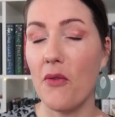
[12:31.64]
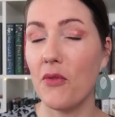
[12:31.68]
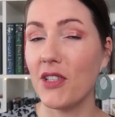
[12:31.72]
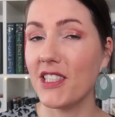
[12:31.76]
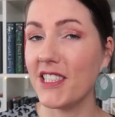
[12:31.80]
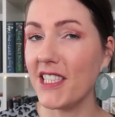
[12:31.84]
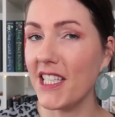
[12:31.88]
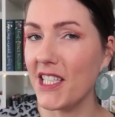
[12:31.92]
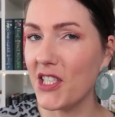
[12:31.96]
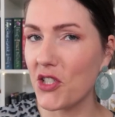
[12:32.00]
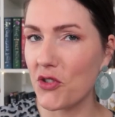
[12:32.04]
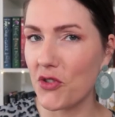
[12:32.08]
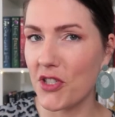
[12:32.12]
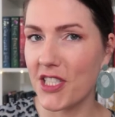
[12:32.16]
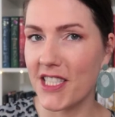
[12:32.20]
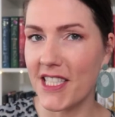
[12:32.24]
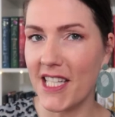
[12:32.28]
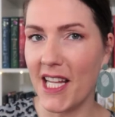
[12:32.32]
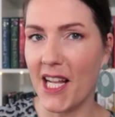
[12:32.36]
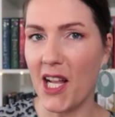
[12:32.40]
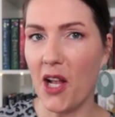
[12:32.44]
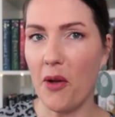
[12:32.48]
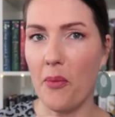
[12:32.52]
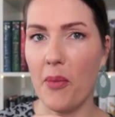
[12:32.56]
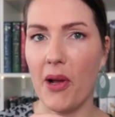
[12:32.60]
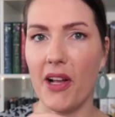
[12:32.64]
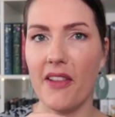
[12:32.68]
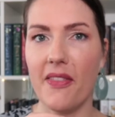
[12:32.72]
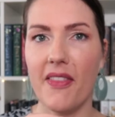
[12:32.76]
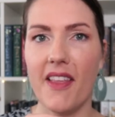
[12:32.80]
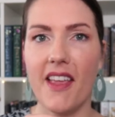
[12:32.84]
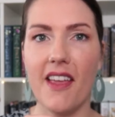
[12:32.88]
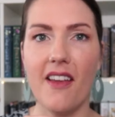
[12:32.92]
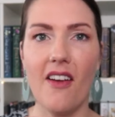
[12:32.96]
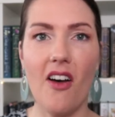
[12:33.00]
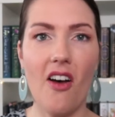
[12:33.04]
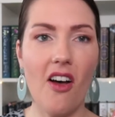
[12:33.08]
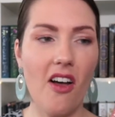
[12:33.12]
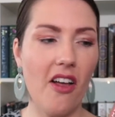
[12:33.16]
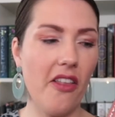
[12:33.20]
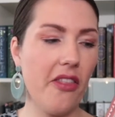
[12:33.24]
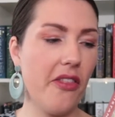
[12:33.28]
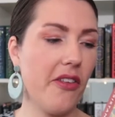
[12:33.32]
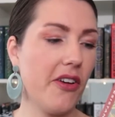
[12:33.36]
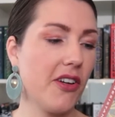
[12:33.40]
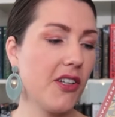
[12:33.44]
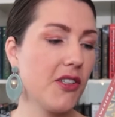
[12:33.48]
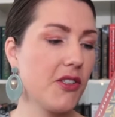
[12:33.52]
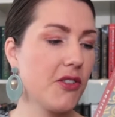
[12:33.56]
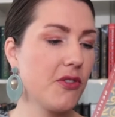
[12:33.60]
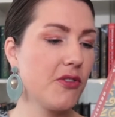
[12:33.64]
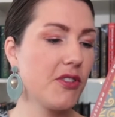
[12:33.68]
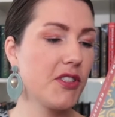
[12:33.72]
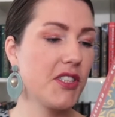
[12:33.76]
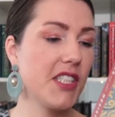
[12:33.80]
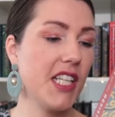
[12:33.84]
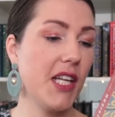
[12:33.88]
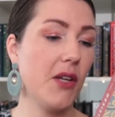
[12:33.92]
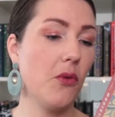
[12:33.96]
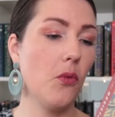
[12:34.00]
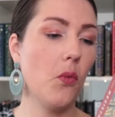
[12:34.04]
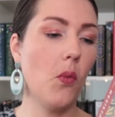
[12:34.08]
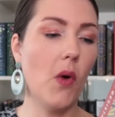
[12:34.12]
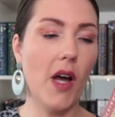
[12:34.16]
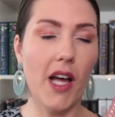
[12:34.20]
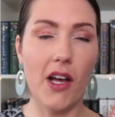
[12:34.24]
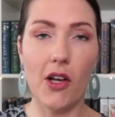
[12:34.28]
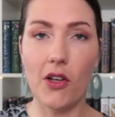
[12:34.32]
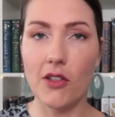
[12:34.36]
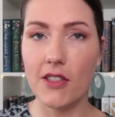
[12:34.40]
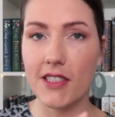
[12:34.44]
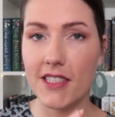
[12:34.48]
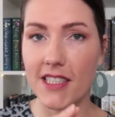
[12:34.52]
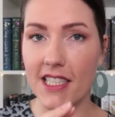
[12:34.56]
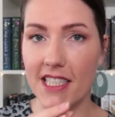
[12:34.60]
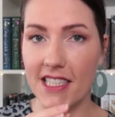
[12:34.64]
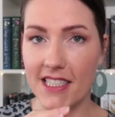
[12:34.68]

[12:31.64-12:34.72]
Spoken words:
And what's interesting about the author, Christine Wells,